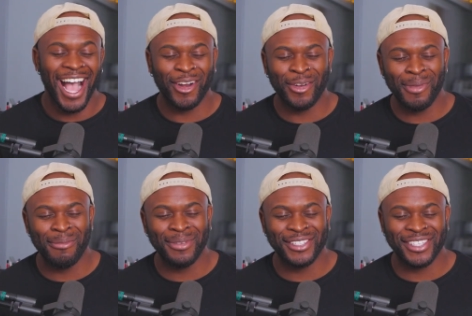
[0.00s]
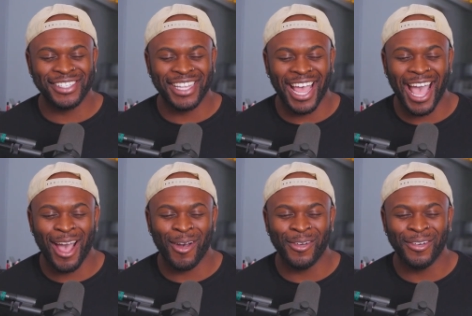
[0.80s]
I remember just
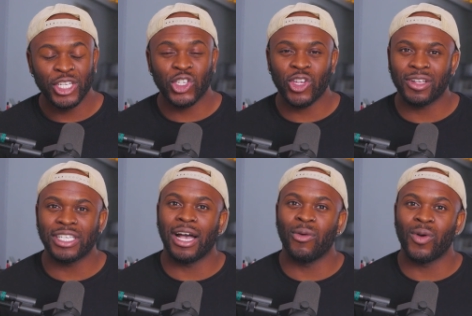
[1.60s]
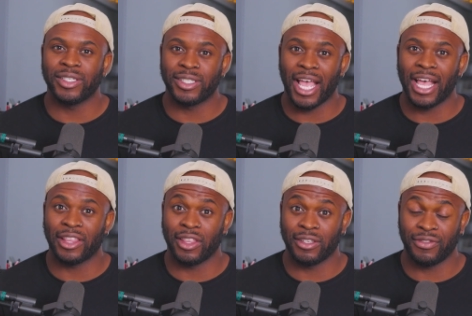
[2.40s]
how shocked I was
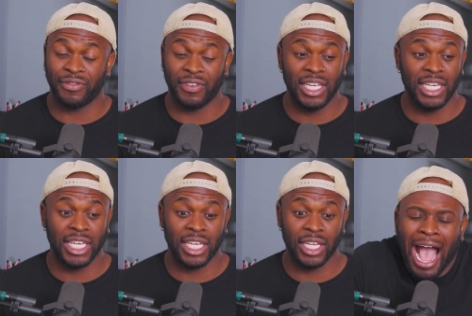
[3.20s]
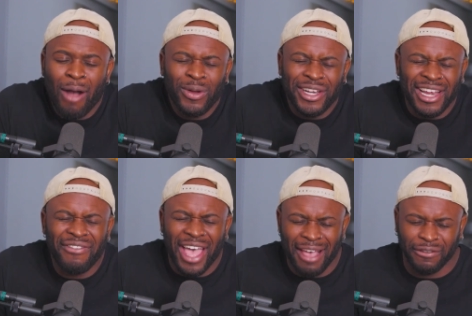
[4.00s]
at this feeling. I would
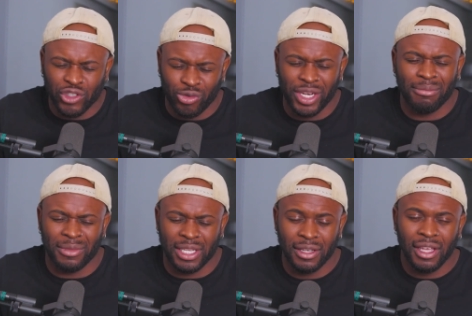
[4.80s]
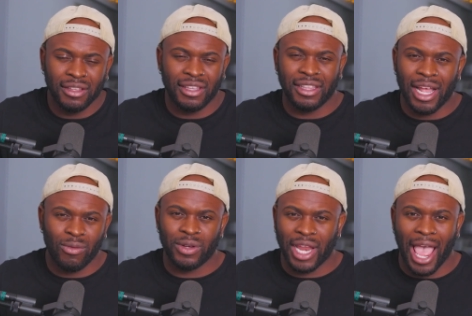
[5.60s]
never have dreamed that
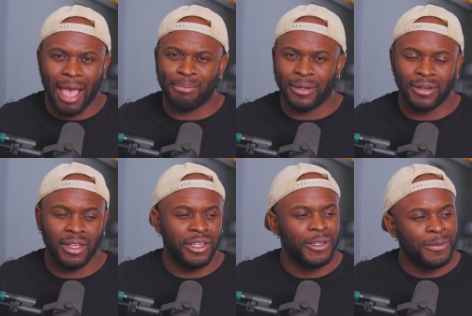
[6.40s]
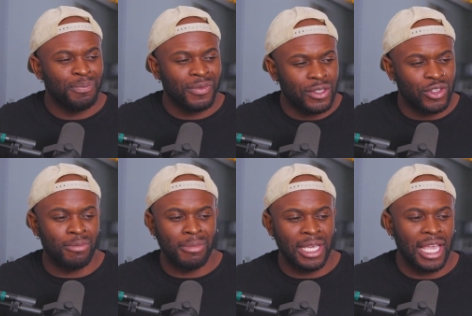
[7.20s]
would happen to
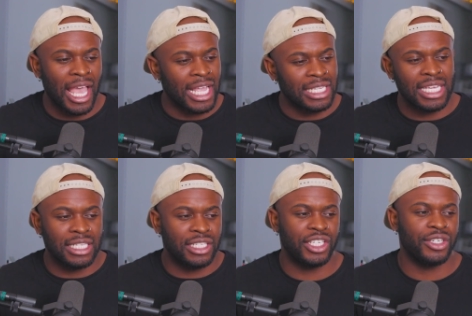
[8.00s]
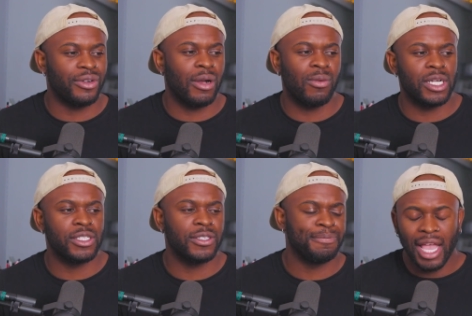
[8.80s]
me, and yet here I
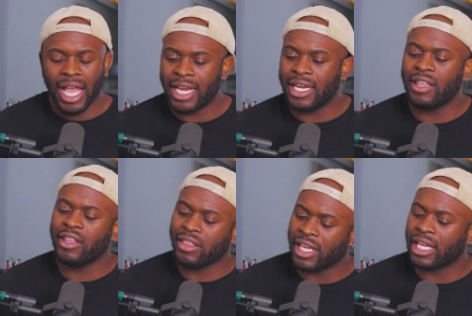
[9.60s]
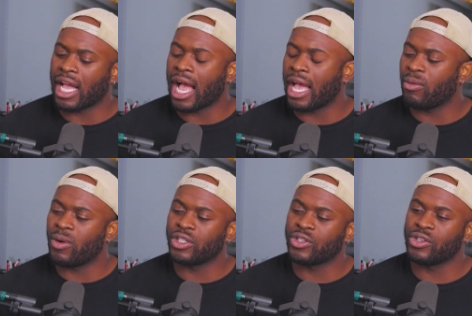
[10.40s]
was. And another thing I
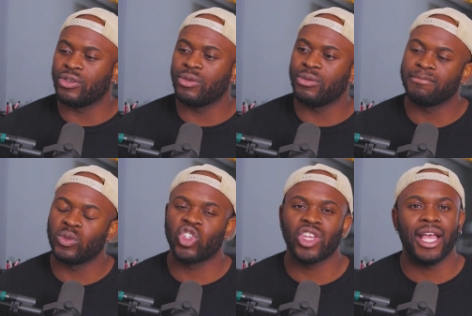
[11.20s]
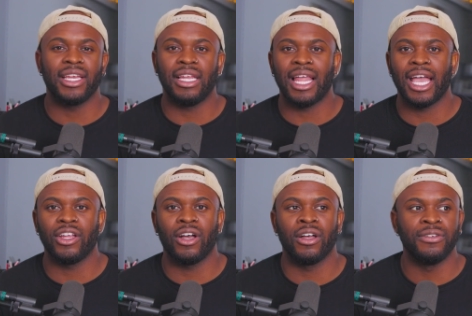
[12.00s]
want to shine a light
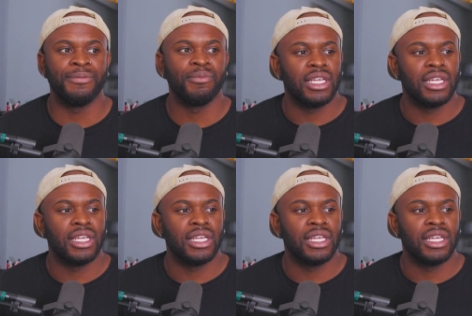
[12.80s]
on